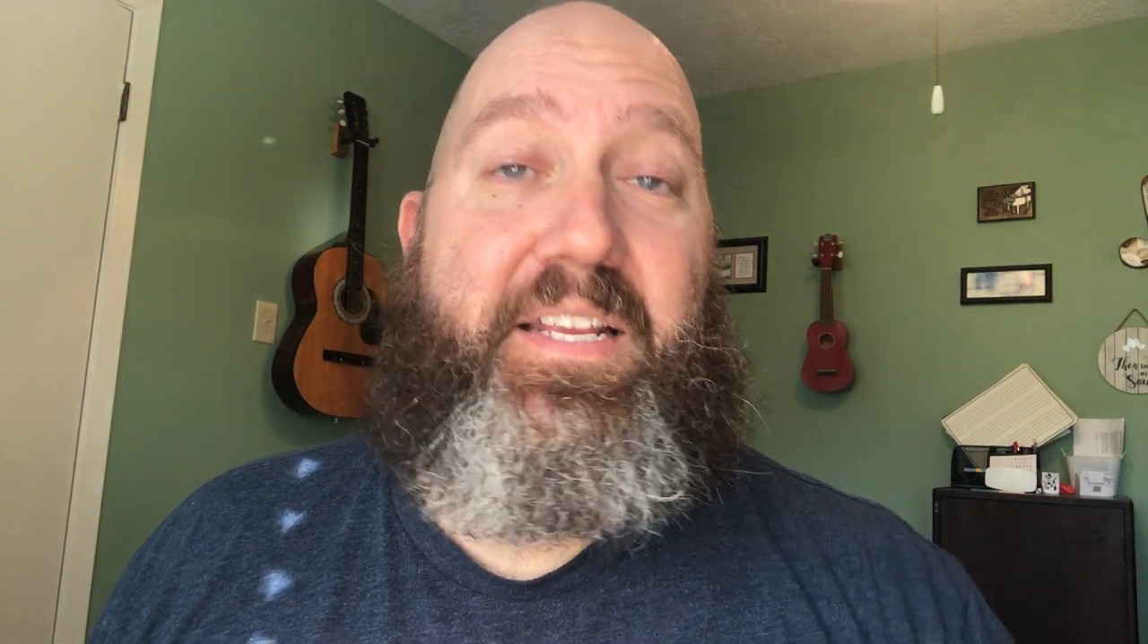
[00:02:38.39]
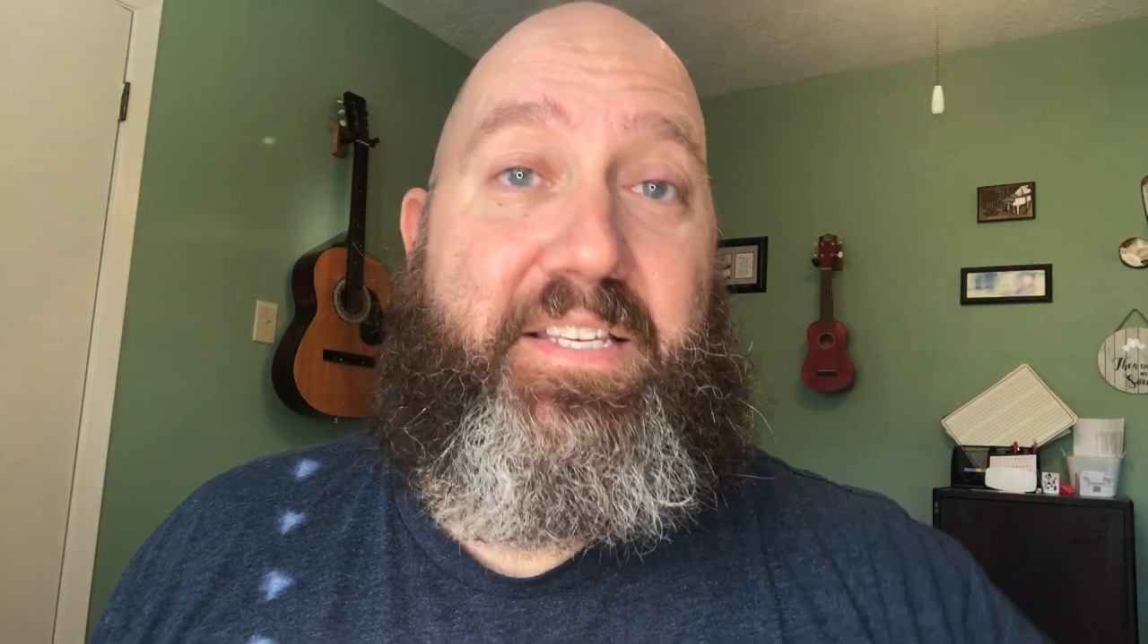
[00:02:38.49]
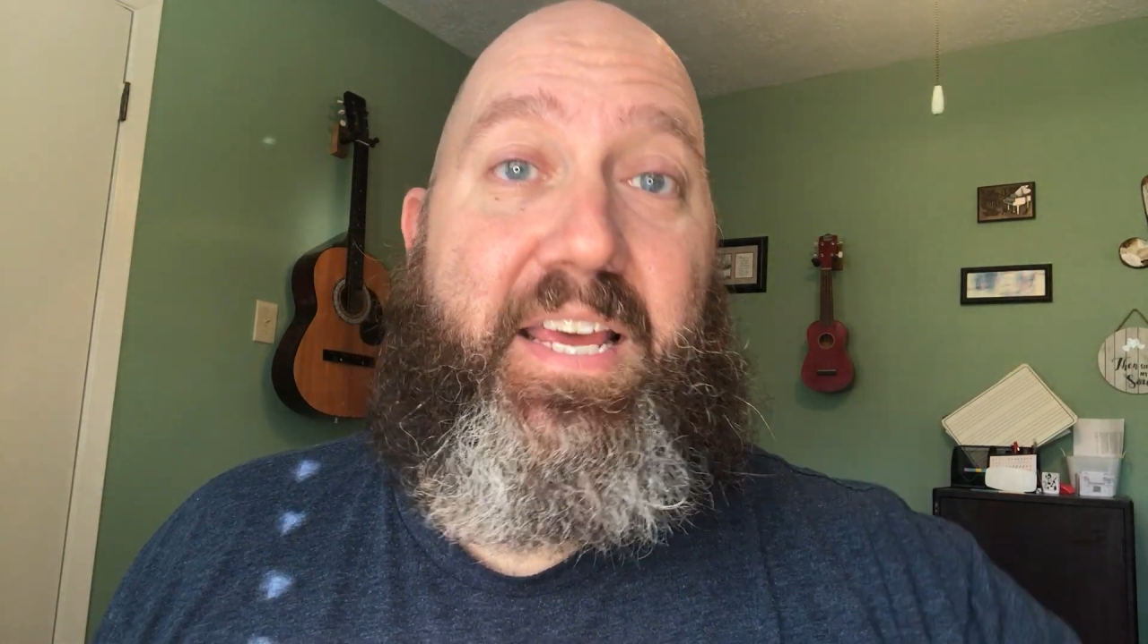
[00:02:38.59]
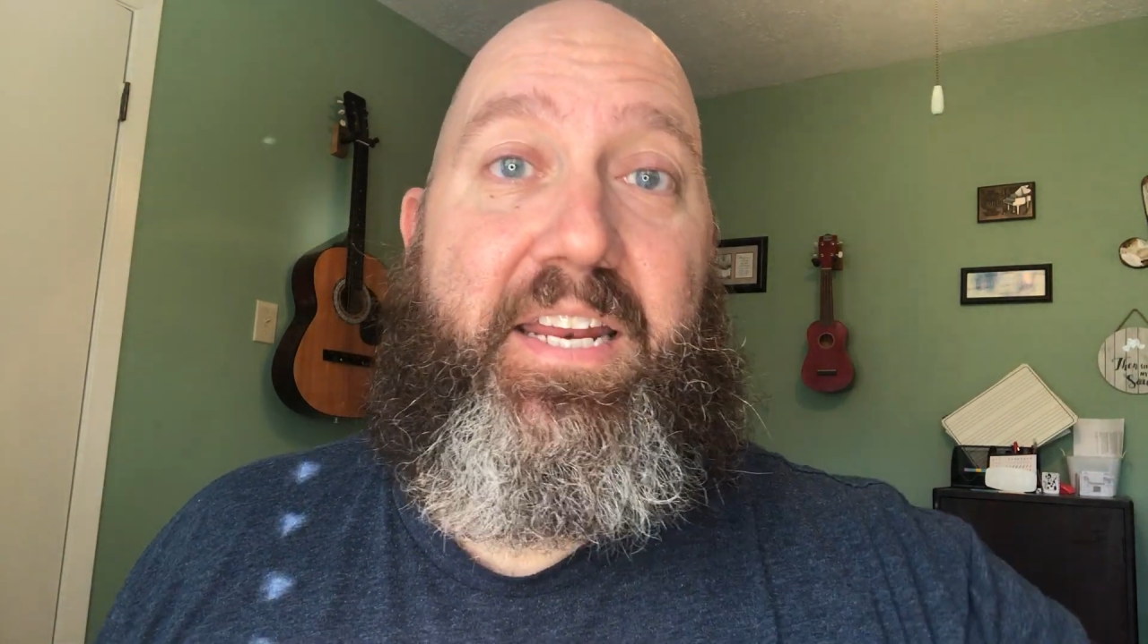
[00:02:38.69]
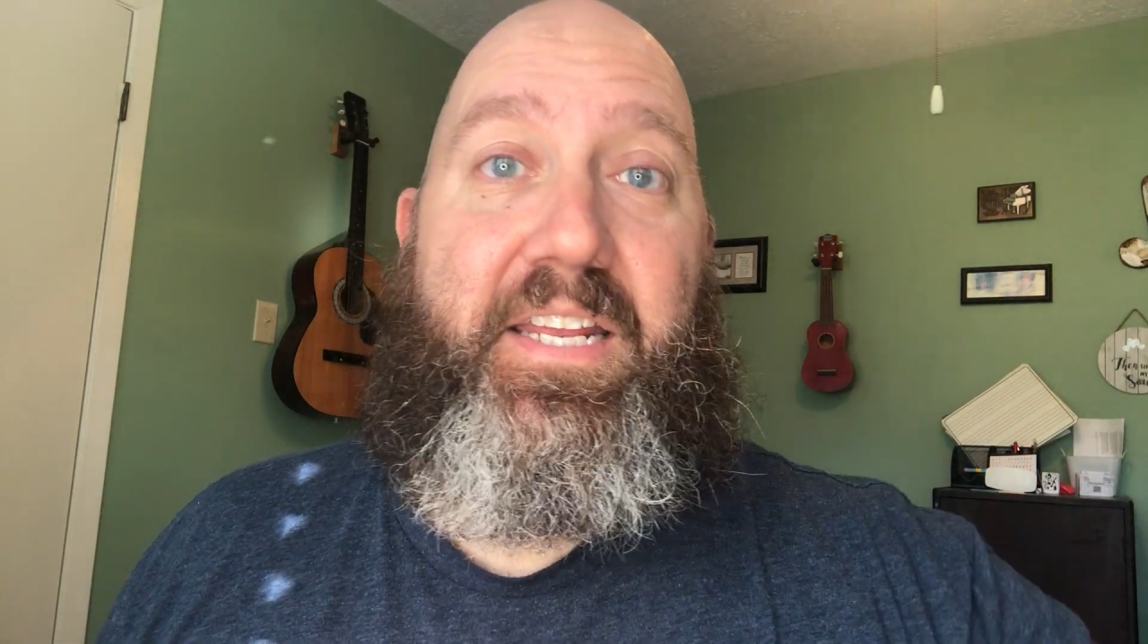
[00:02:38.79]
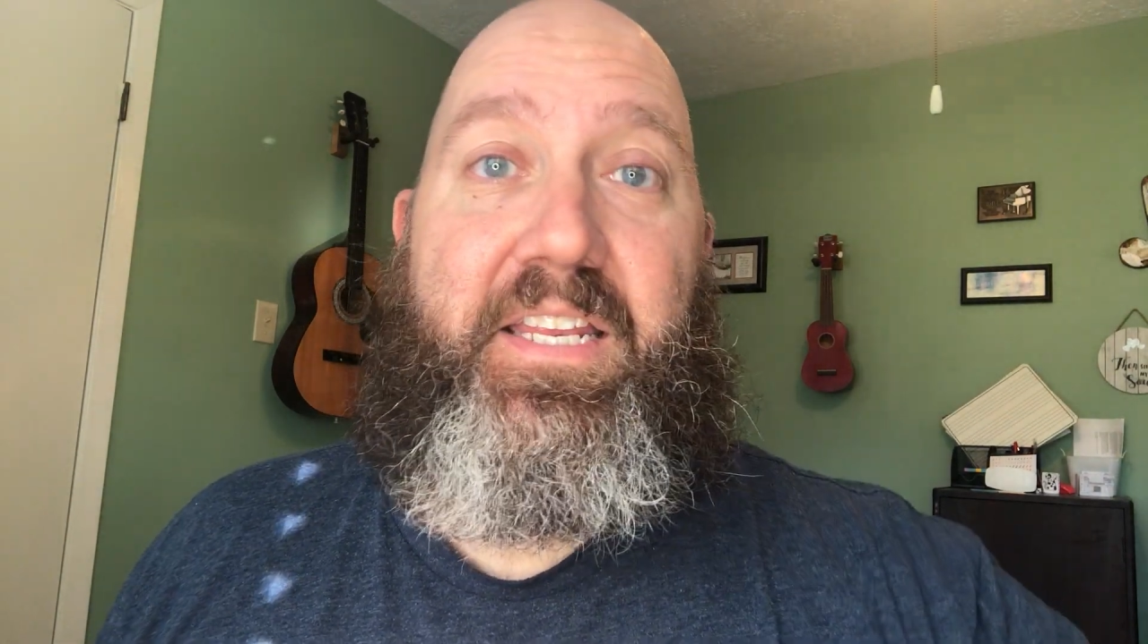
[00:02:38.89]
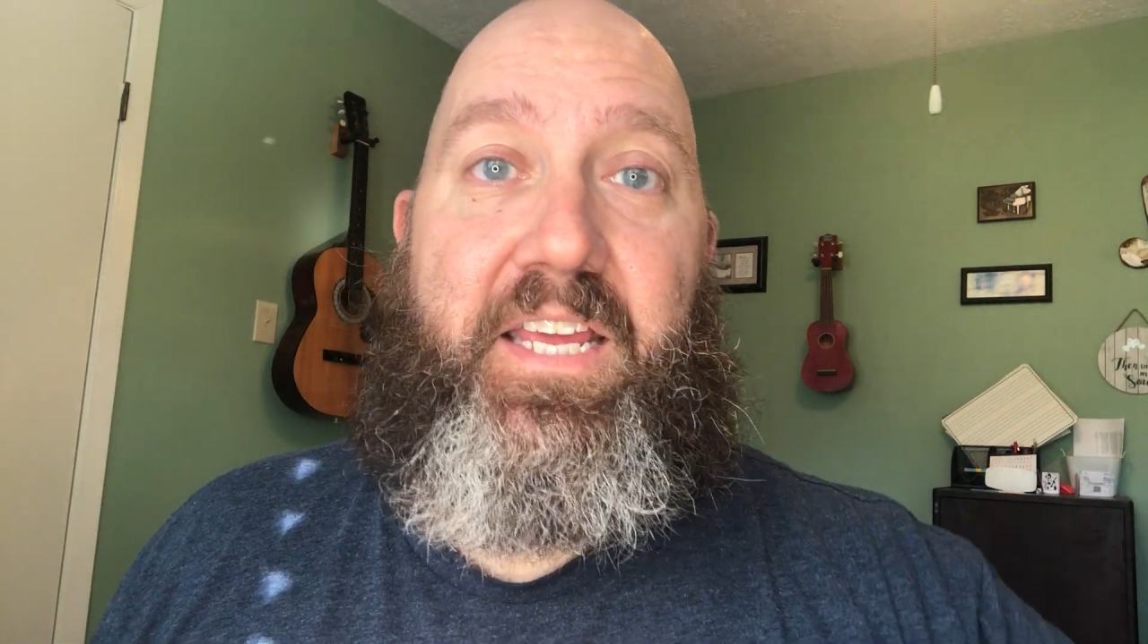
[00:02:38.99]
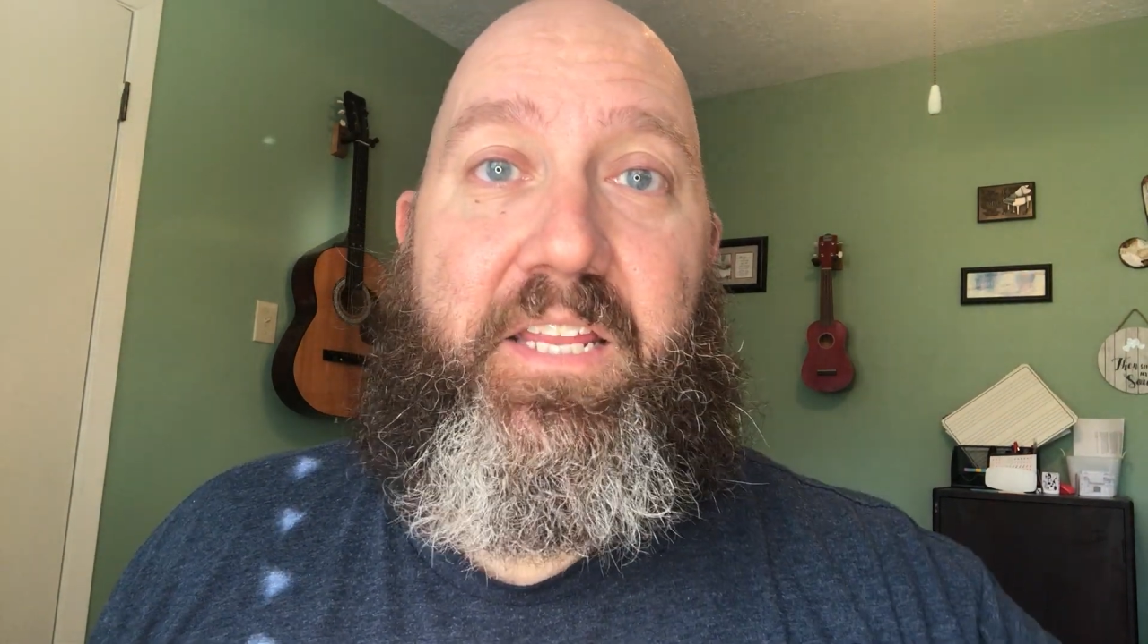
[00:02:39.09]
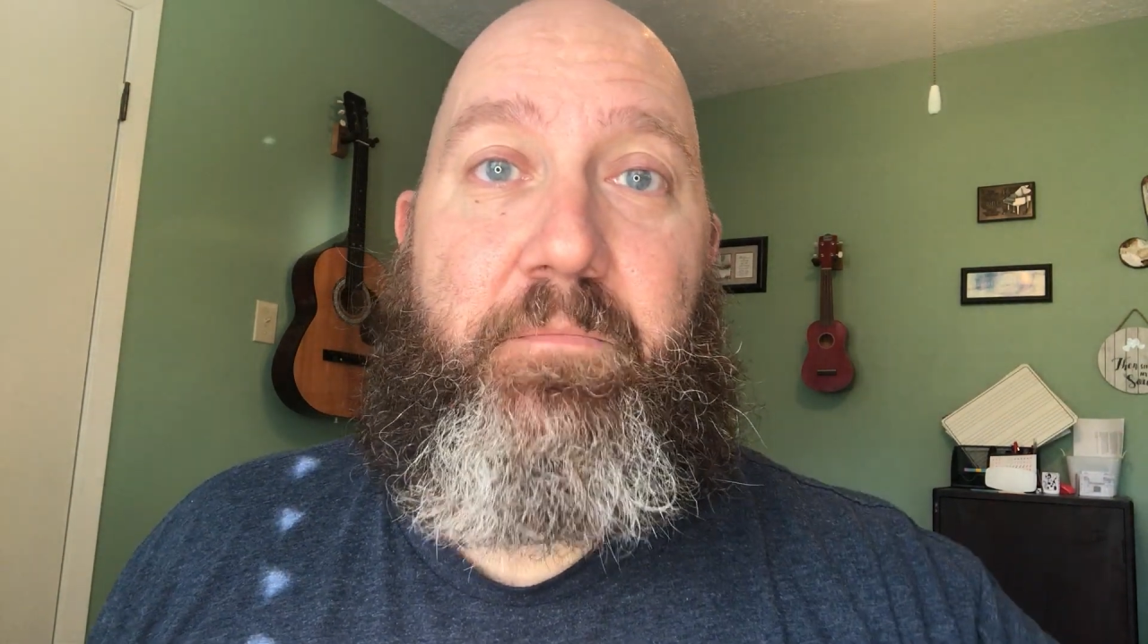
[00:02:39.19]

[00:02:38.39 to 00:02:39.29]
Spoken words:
said in